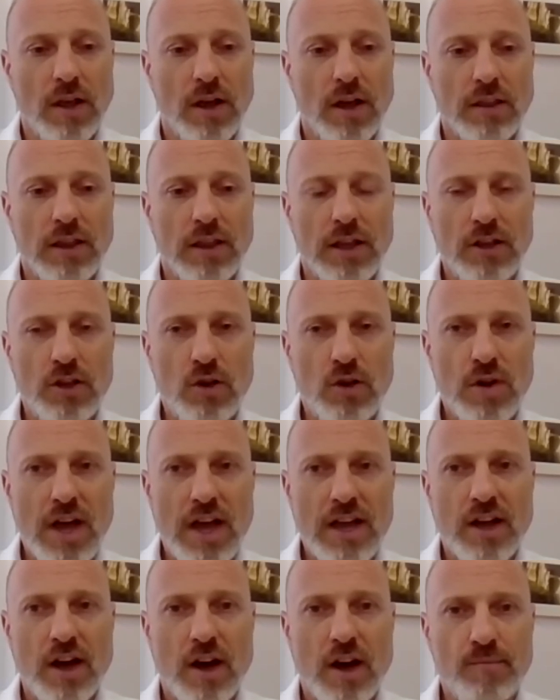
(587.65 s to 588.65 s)
I think
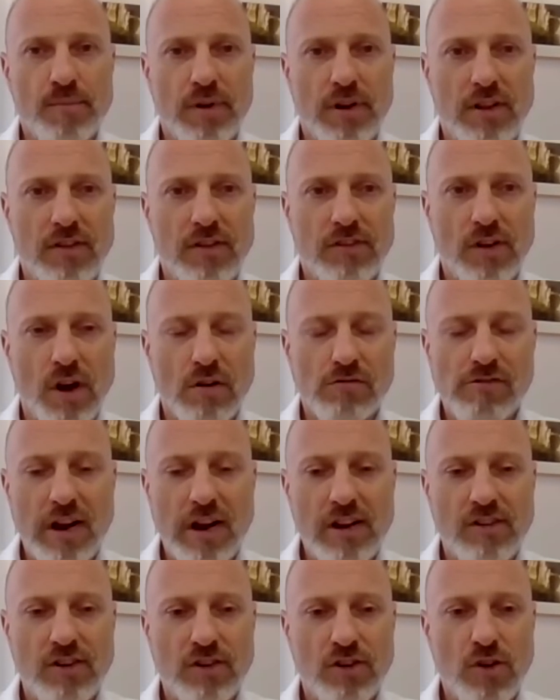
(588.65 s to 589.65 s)
UK companies are
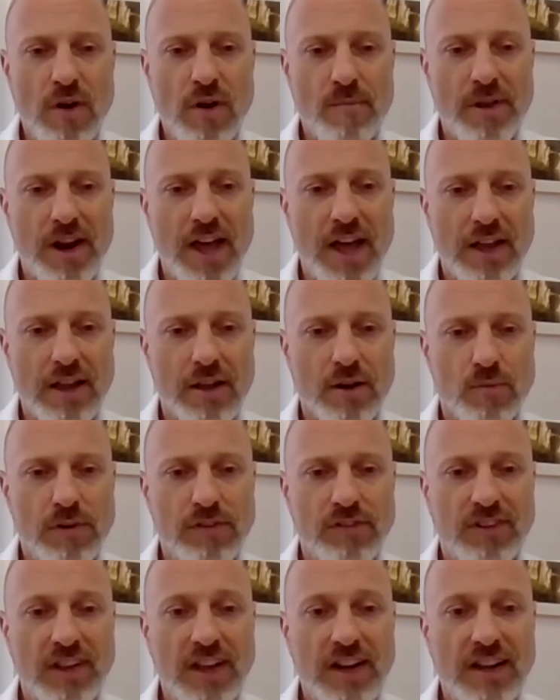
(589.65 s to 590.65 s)
ready to do M&A.
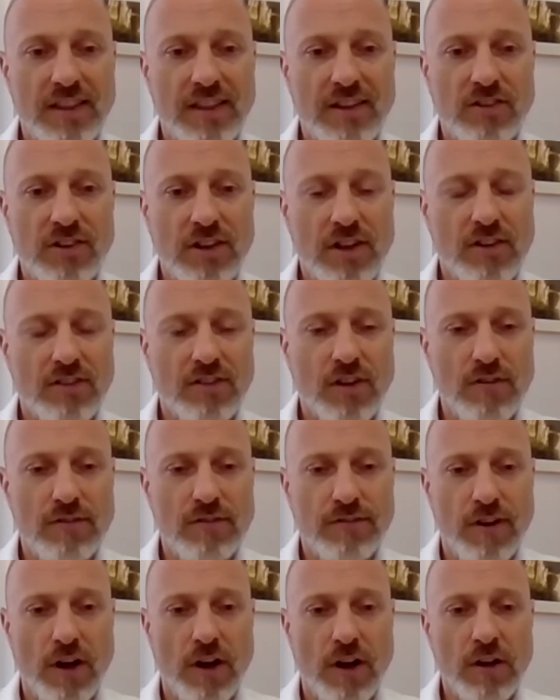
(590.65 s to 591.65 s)
We've seen it this year so
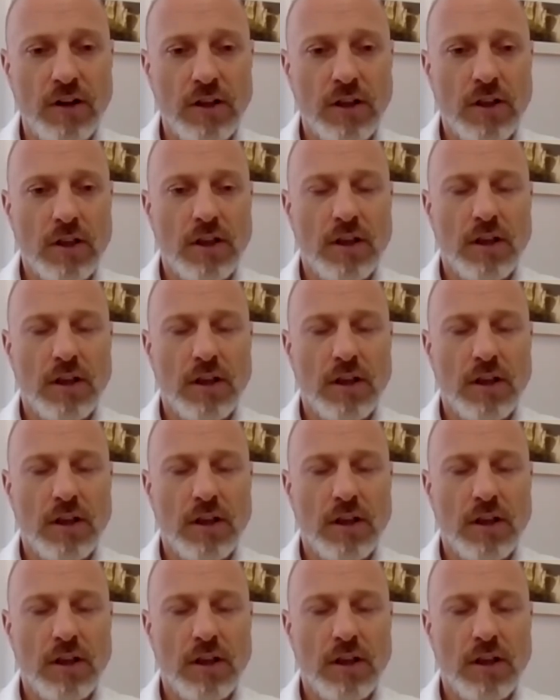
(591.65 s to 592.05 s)
far.